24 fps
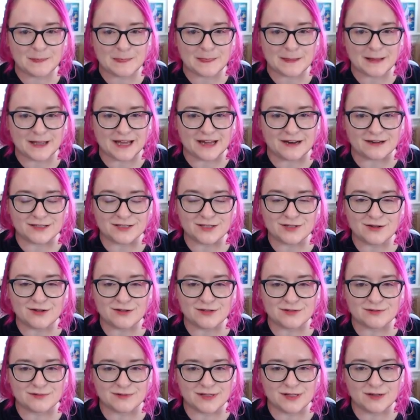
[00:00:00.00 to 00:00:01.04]
It also
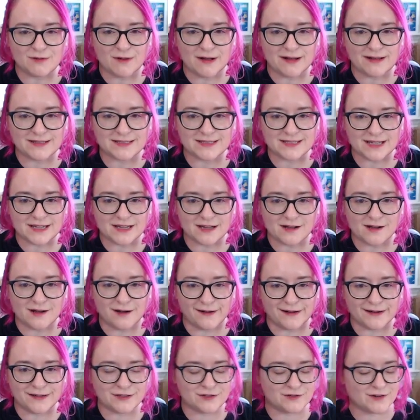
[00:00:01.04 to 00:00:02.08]
goes really well as like a
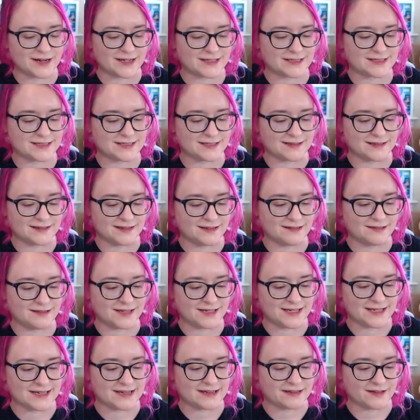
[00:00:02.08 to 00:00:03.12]
contrast to the
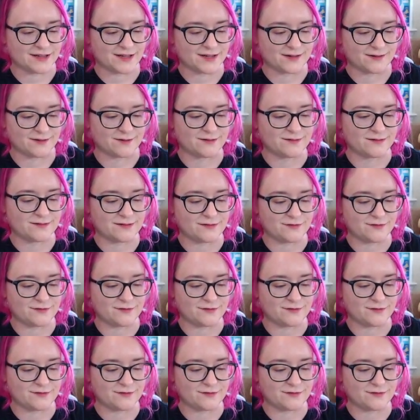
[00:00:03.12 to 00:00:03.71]
yellow